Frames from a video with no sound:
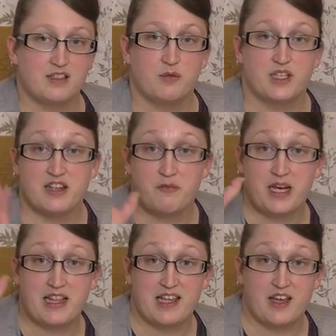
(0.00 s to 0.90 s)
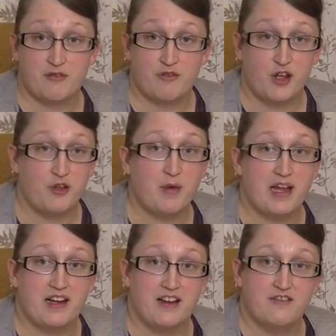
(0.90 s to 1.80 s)
So once I've been in the other room
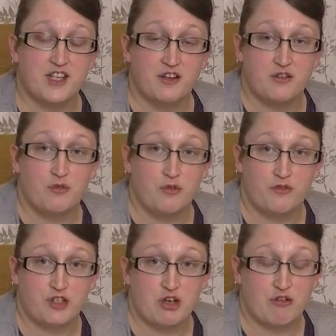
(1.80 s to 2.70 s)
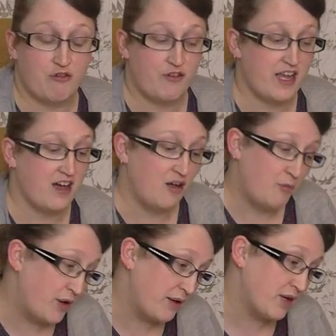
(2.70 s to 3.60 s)
and I've done all the photography,
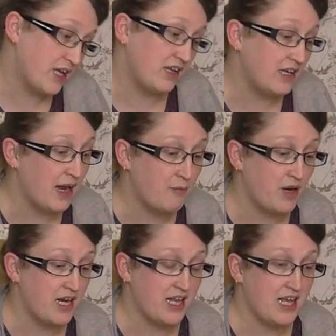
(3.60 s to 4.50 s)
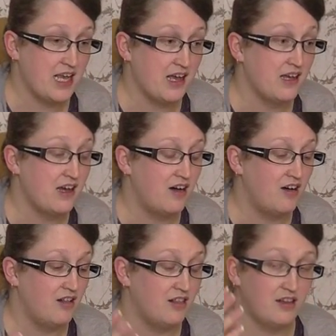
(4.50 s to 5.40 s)
I'll bring my camera in here,
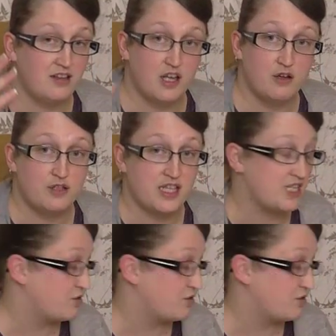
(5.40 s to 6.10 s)
I'll load